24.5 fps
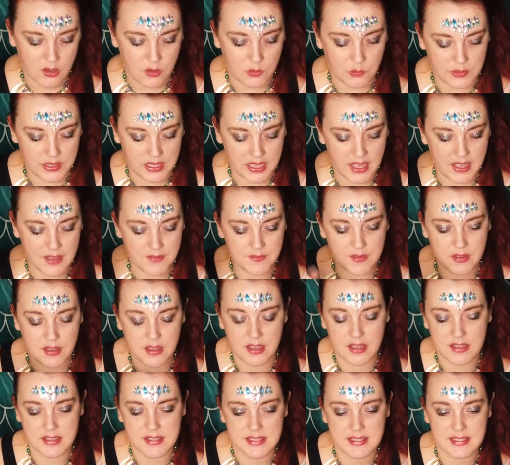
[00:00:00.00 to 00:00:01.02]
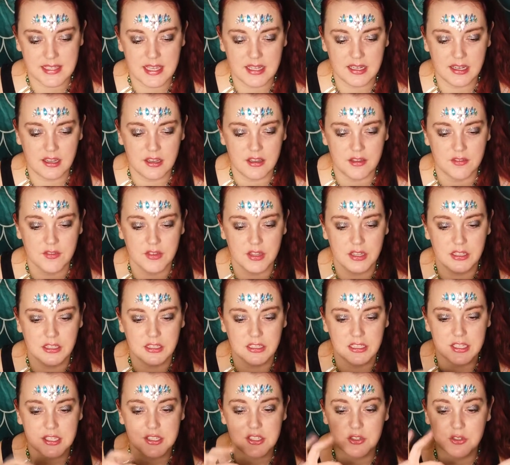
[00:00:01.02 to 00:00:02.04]
We have a set of
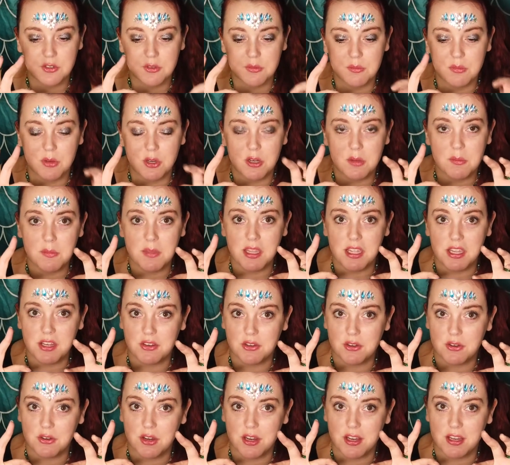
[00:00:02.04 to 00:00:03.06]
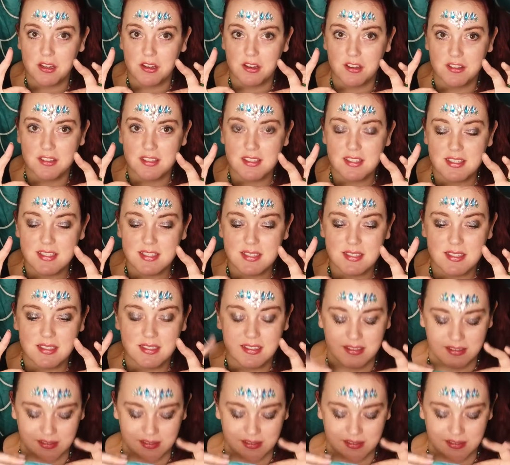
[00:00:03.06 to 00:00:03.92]
Little Mermaid crayons.